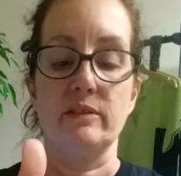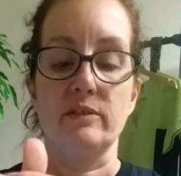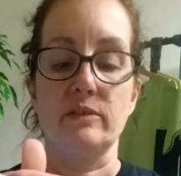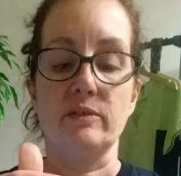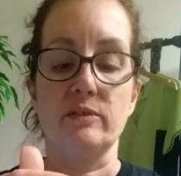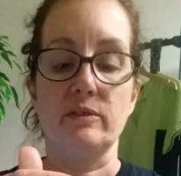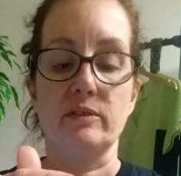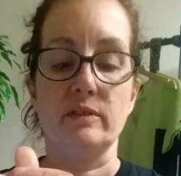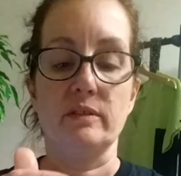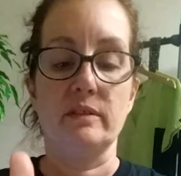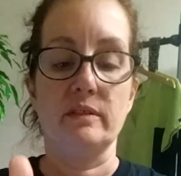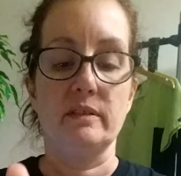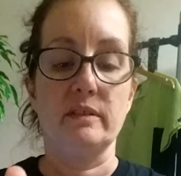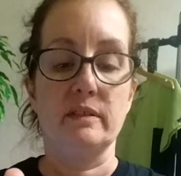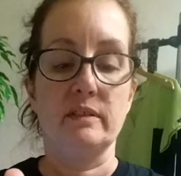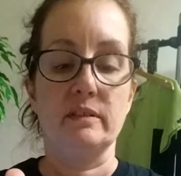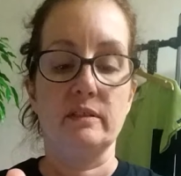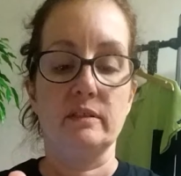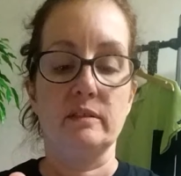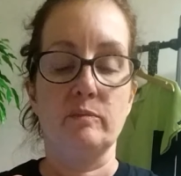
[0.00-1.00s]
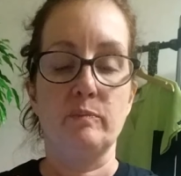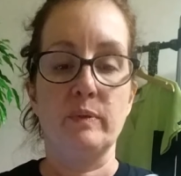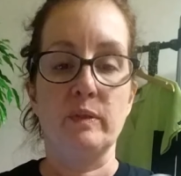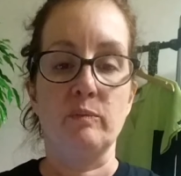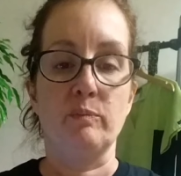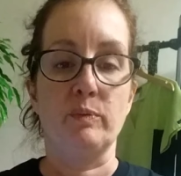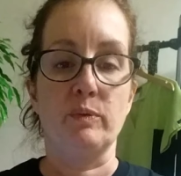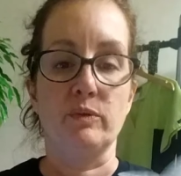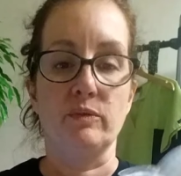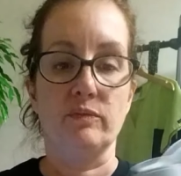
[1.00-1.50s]
so it's spill
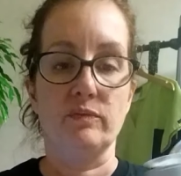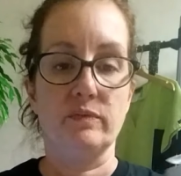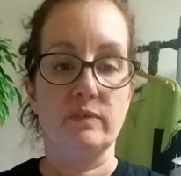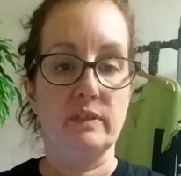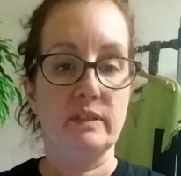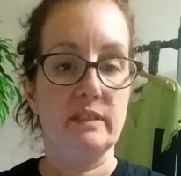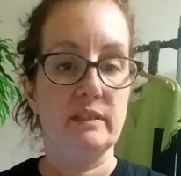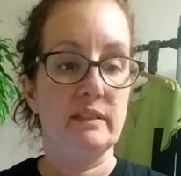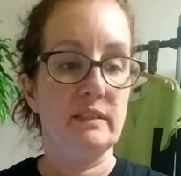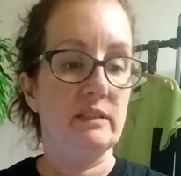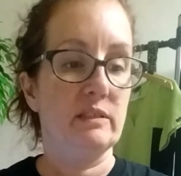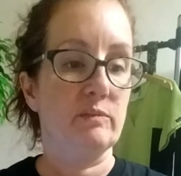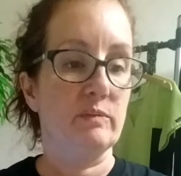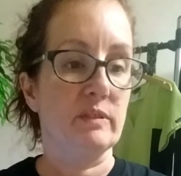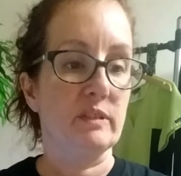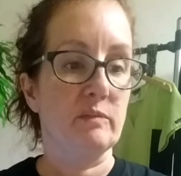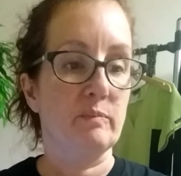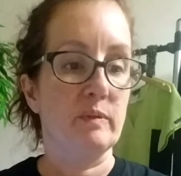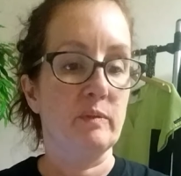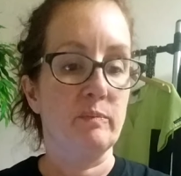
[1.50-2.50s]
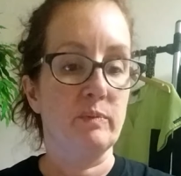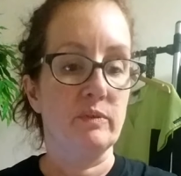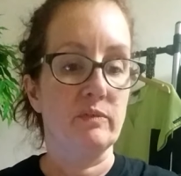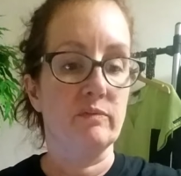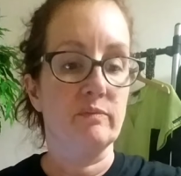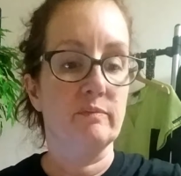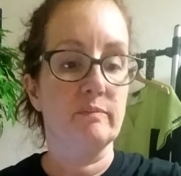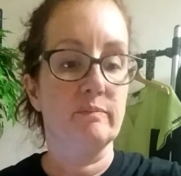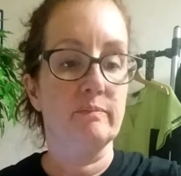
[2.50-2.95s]
proof, and these weren't spill proof.